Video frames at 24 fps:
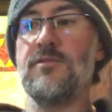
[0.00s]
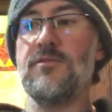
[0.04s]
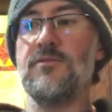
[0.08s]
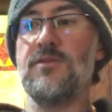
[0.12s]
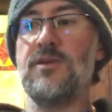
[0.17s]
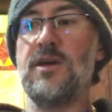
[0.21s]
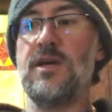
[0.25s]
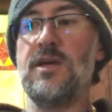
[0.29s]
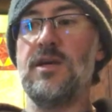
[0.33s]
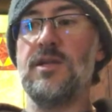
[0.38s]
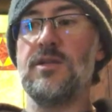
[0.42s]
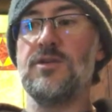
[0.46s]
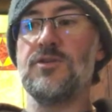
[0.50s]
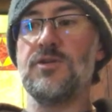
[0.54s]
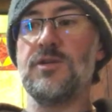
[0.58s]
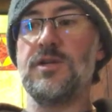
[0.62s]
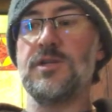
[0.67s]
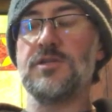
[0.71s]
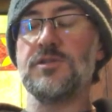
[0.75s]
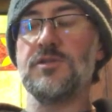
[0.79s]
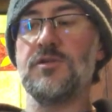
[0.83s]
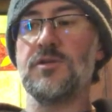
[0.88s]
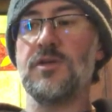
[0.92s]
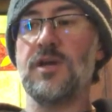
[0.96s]
of a
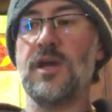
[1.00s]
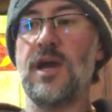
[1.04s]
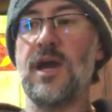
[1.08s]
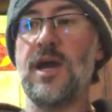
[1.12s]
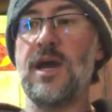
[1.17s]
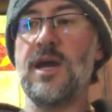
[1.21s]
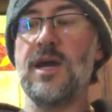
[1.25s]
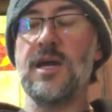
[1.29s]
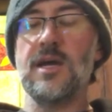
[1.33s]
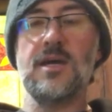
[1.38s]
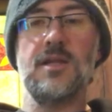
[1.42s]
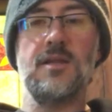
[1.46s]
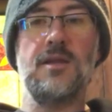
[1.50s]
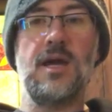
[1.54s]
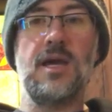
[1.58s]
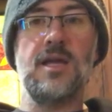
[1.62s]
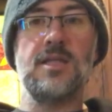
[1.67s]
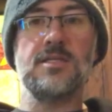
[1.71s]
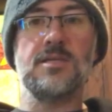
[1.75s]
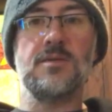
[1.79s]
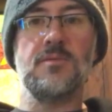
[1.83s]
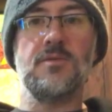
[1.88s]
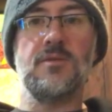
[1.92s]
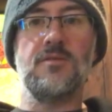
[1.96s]
traditional keg,
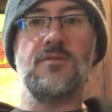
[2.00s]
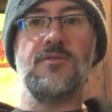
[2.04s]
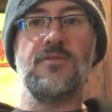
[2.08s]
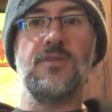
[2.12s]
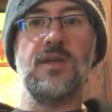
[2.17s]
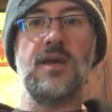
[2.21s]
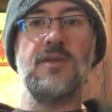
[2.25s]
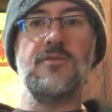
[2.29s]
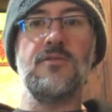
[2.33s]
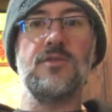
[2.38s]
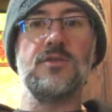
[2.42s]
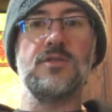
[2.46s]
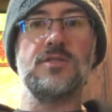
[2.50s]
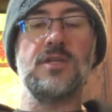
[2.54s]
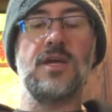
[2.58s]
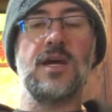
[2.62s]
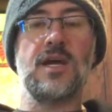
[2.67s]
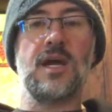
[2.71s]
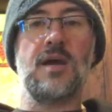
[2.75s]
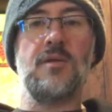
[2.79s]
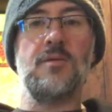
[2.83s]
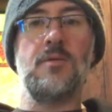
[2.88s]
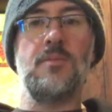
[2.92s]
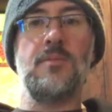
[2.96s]
and some of the flavors
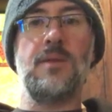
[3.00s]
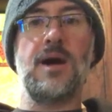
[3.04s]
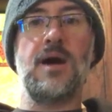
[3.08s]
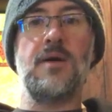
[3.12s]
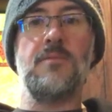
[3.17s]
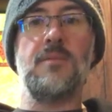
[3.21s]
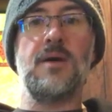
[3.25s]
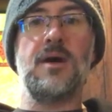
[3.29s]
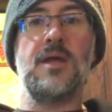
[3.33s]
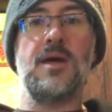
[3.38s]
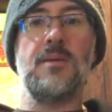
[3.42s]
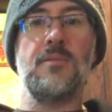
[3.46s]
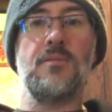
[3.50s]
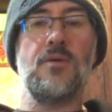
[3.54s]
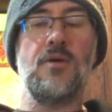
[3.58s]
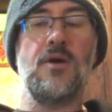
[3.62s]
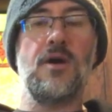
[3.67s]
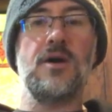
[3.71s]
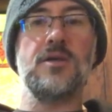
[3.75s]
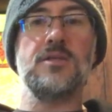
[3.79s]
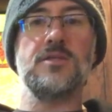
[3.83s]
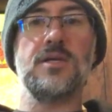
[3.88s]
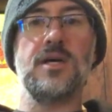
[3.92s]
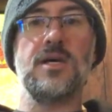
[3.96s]
that come about by that
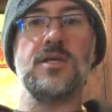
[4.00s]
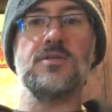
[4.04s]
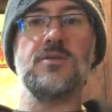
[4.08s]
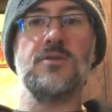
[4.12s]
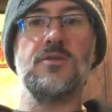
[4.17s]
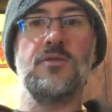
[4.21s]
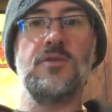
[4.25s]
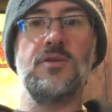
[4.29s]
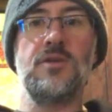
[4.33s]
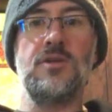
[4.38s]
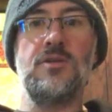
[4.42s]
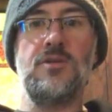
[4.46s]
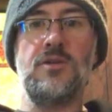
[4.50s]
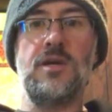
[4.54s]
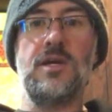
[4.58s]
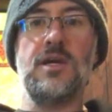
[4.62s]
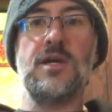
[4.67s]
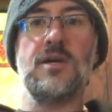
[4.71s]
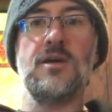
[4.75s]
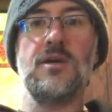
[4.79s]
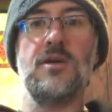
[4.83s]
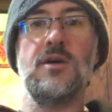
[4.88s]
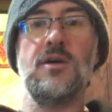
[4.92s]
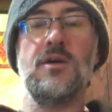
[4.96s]
process are
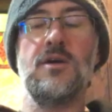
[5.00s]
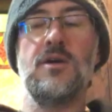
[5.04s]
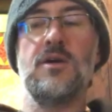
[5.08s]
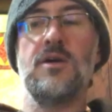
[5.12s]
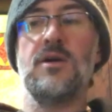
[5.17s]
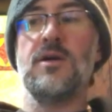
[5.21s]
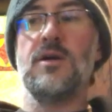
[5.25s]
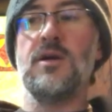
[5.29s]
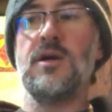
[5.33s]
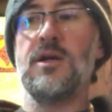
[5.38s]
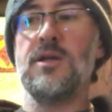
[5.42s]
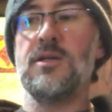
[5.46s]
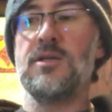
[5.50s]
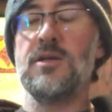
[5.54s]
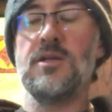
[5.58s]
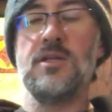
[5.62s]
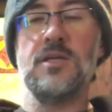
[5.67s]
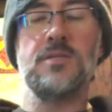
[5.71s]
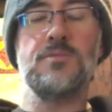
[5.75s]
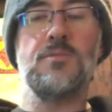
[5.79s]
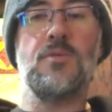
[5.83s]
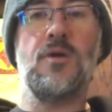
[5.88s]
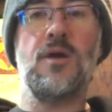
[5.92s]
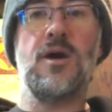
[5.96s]
unique to
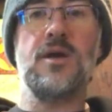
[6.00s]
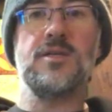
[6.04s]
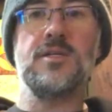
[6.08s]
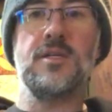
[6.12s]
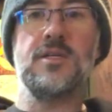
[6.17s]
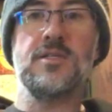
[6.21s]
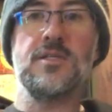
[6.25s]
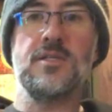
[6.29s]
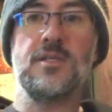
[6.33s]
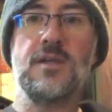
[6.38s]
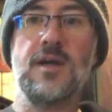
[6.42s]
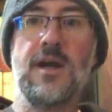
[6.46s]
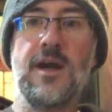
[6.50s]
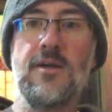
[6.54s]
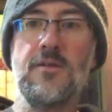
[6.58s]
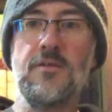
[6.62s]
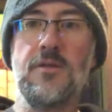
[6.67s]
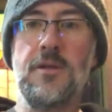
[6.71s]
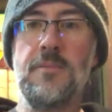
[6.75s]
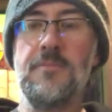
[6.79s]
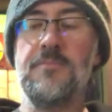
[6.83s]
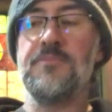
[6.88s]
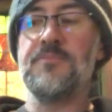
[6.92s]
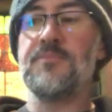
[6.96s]
this process
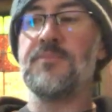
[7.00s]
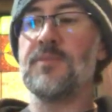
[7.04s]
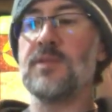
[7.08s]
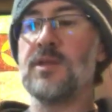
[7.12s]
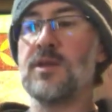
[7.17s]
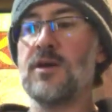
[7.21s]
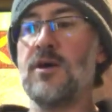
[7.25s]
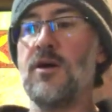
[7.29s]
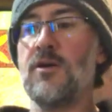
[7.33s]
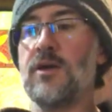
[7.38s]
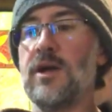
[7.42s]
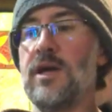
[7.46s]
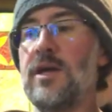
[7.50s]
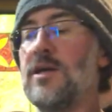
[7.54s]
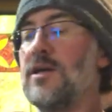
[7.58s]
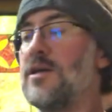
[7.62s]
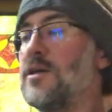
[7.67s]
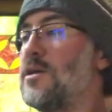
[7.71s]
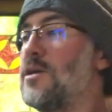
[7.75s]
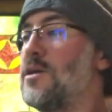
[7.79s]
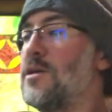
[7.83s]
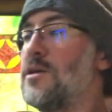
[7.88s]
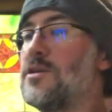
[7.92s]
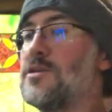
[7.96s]
entirely. Okay,
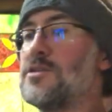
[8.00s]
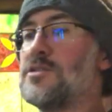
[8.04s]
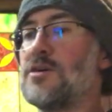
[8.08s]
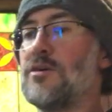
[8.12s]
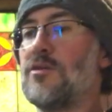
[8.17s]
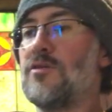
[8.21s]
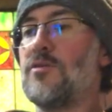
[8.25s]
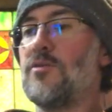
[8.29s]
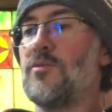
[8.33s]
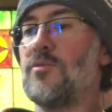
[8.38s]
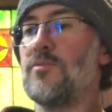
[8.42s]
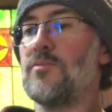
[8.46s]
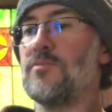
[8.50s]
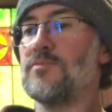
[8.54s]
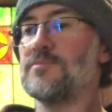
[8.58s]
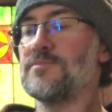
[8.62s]
so